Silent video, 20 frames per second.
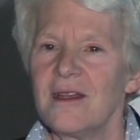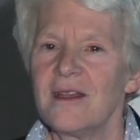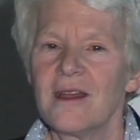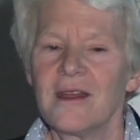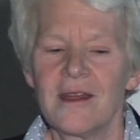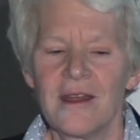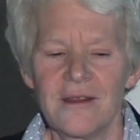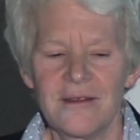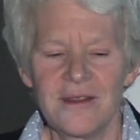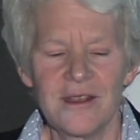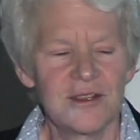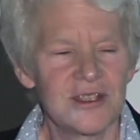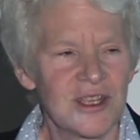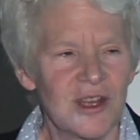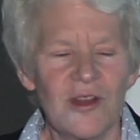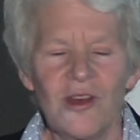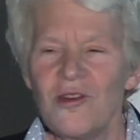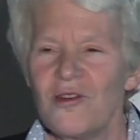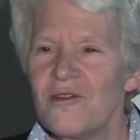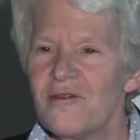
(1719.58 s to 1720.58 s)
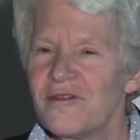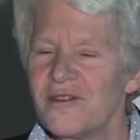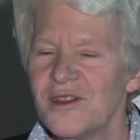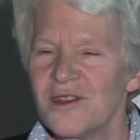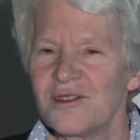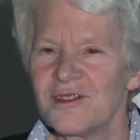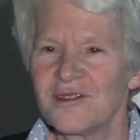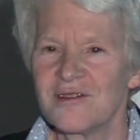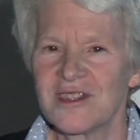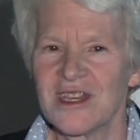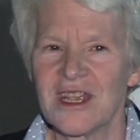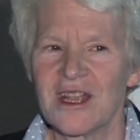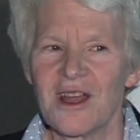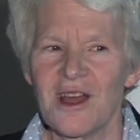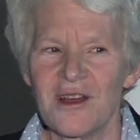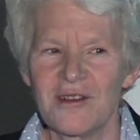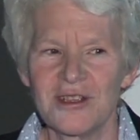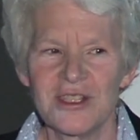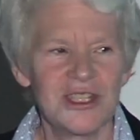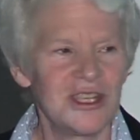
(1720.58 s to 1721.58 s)
there's a whole field of
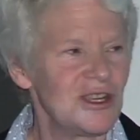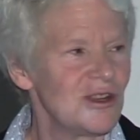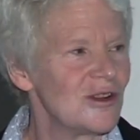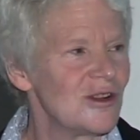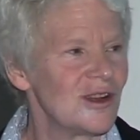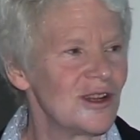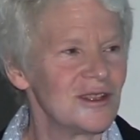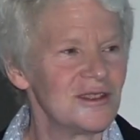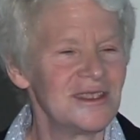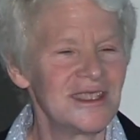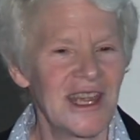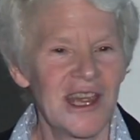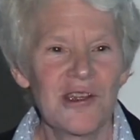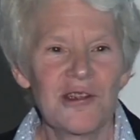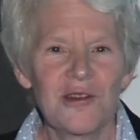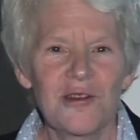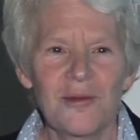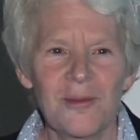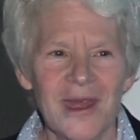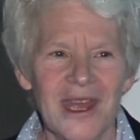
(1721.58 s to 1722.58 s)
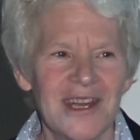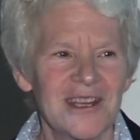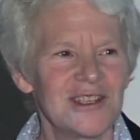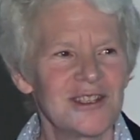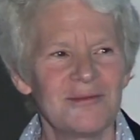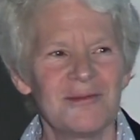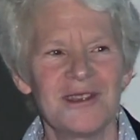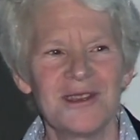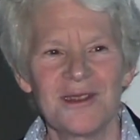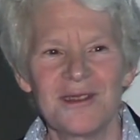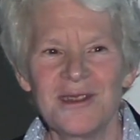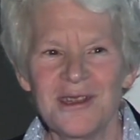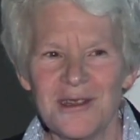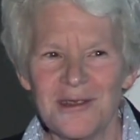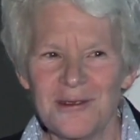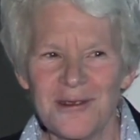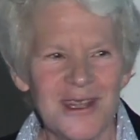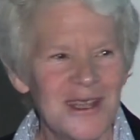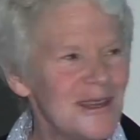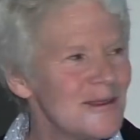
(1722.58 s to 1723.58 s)
psychology called terror management
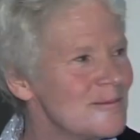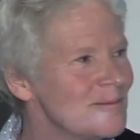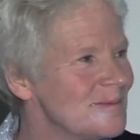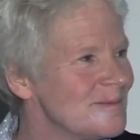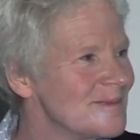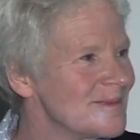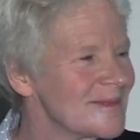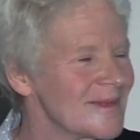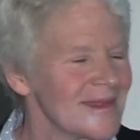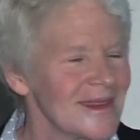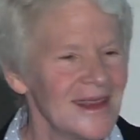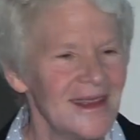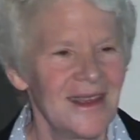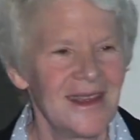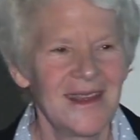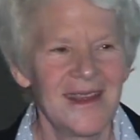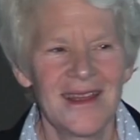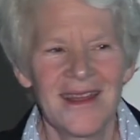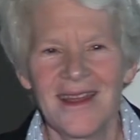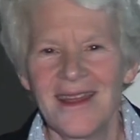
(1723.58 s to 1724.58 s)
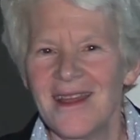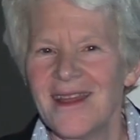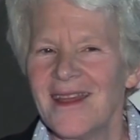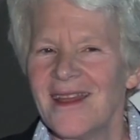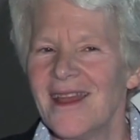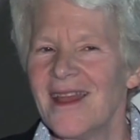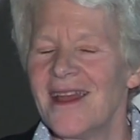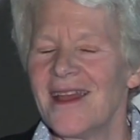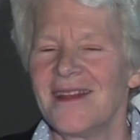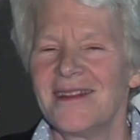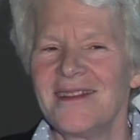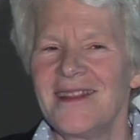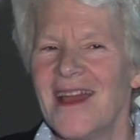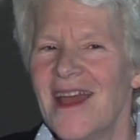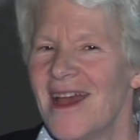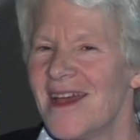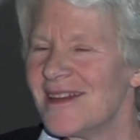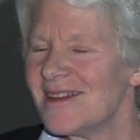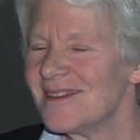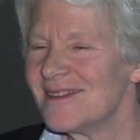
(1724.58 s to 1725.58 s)
theory, and
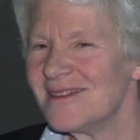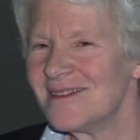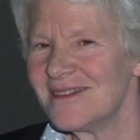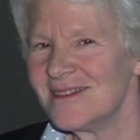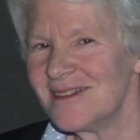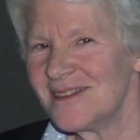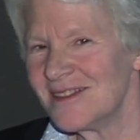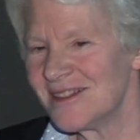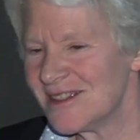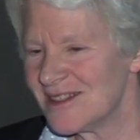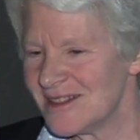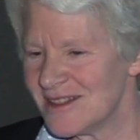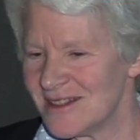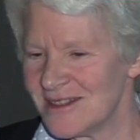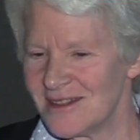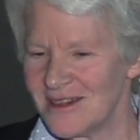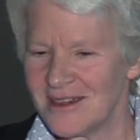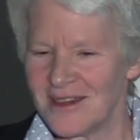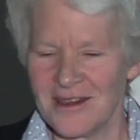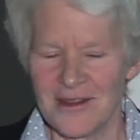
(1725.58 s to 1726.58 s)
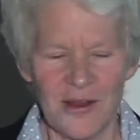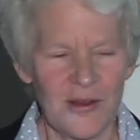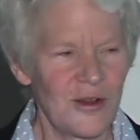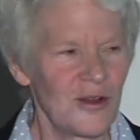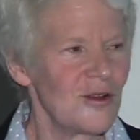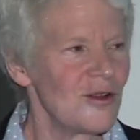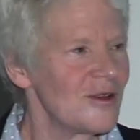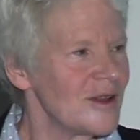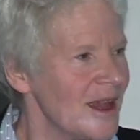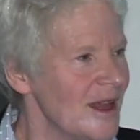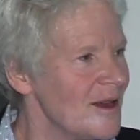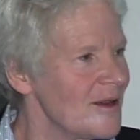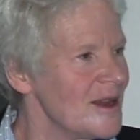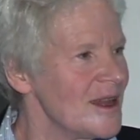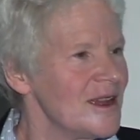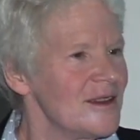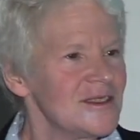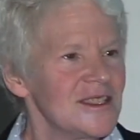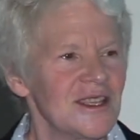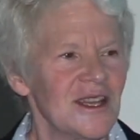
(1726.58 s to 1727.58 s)
that is a whole
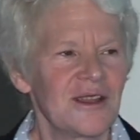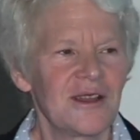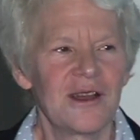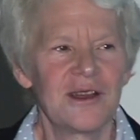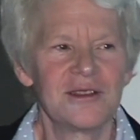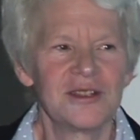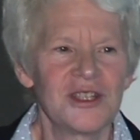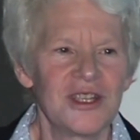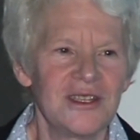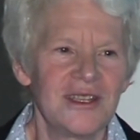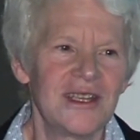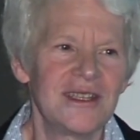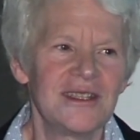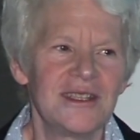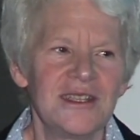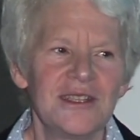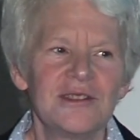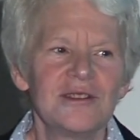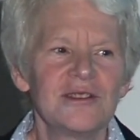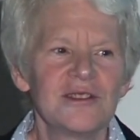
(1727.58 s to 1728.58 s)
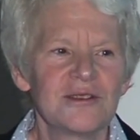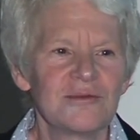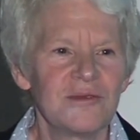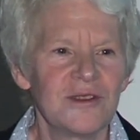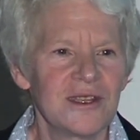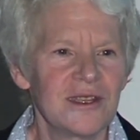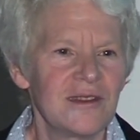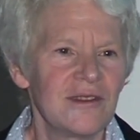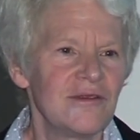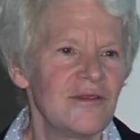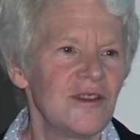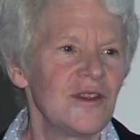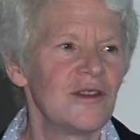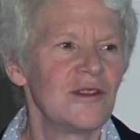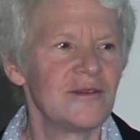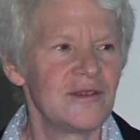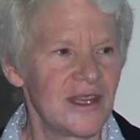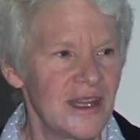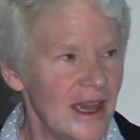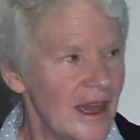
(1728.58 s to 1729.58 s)
area of psychology that deals with the fear
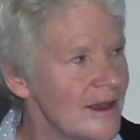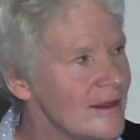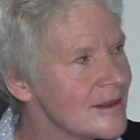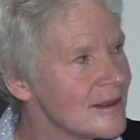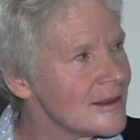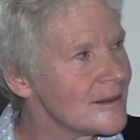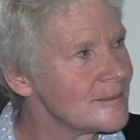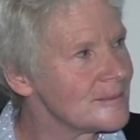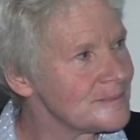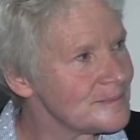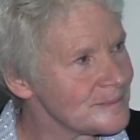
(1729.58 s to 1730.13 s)
of death.